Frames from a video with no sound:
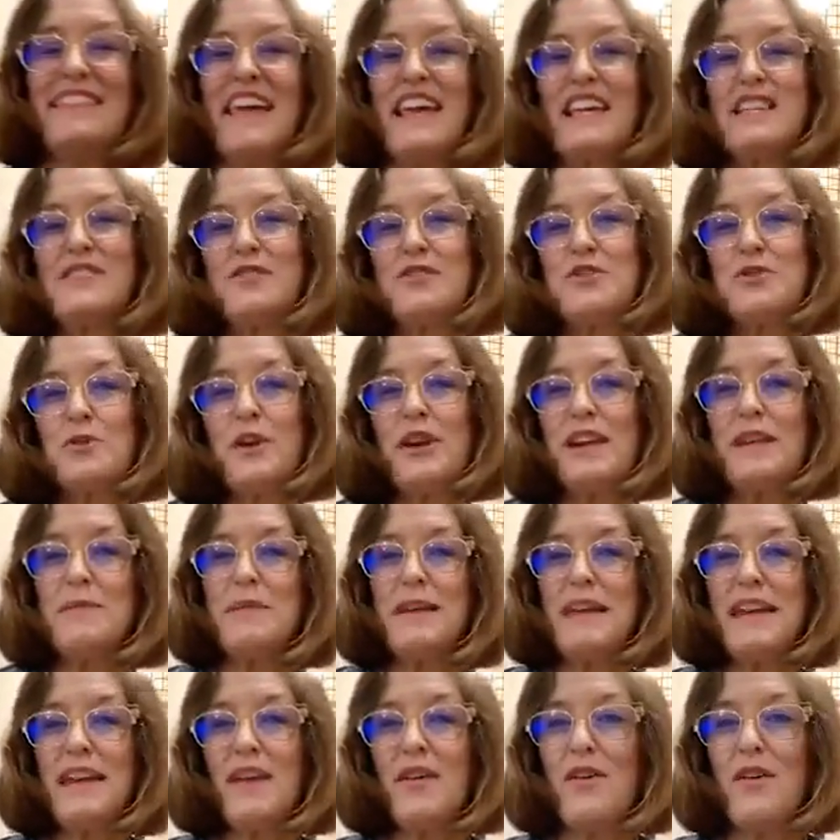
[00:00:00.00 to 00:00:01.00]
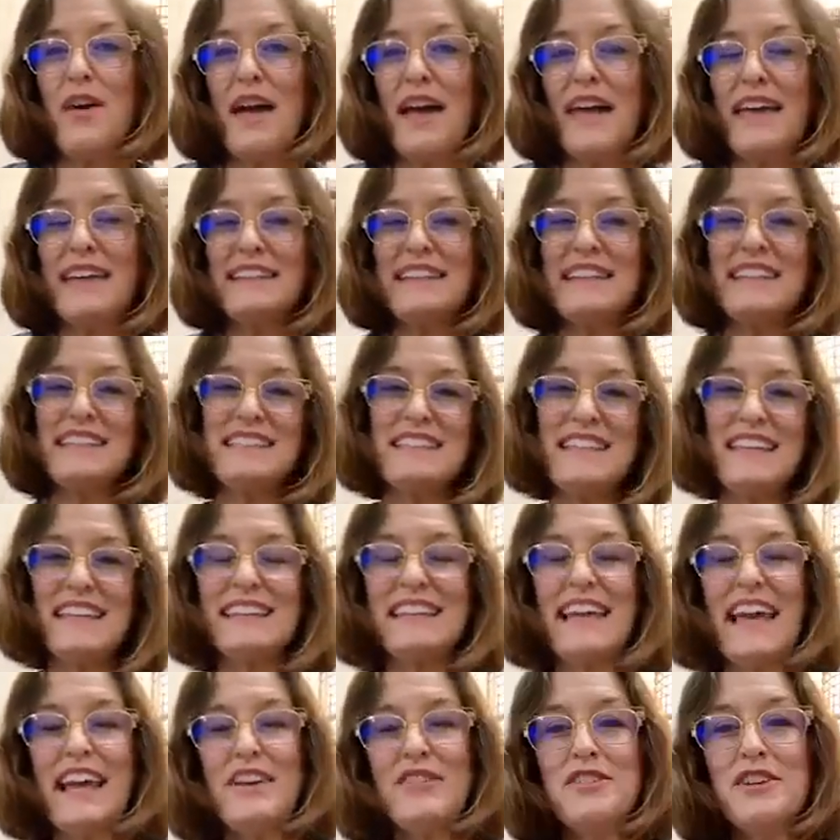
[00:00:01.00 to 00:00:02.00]
Thanks for joining me and
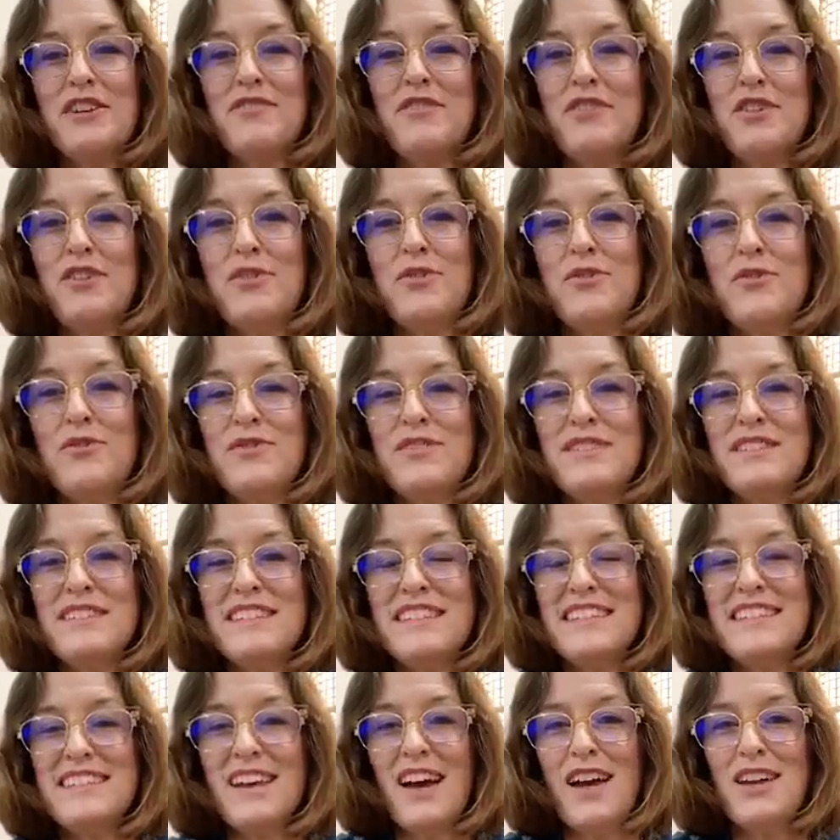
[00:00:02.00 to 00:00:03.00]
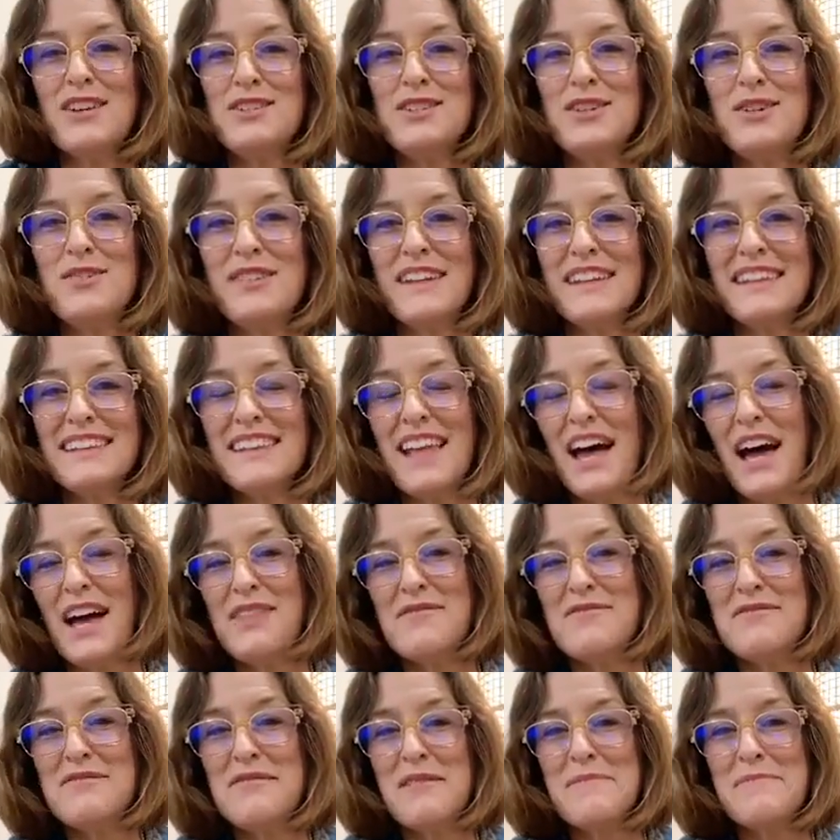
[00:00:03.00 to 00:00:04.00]
listening later. If you did not tune in
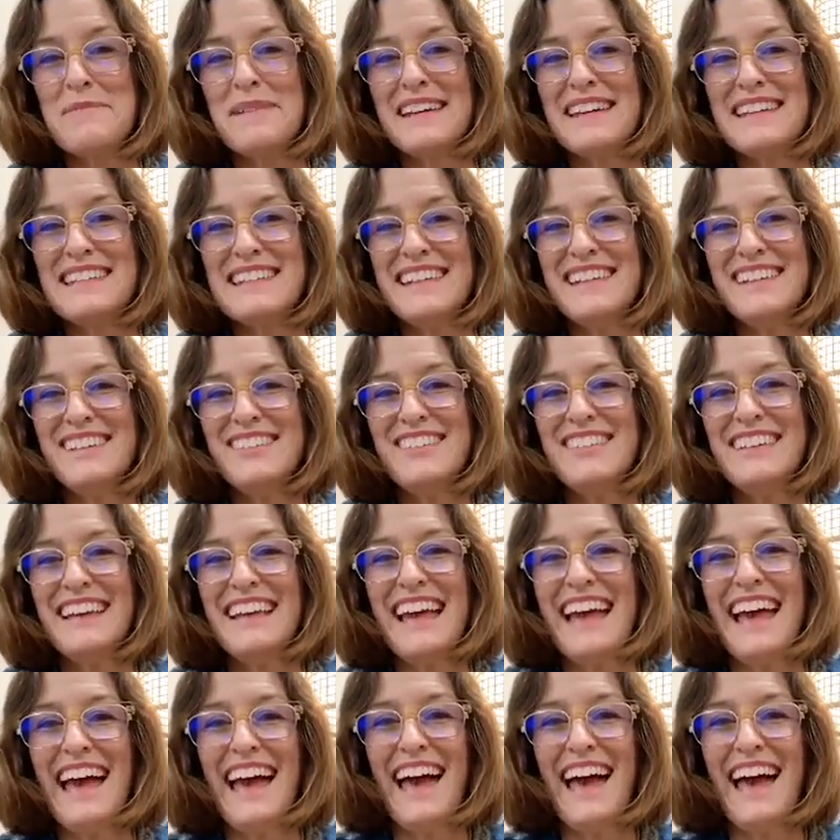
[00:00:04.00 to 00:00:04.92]
live, no big deal.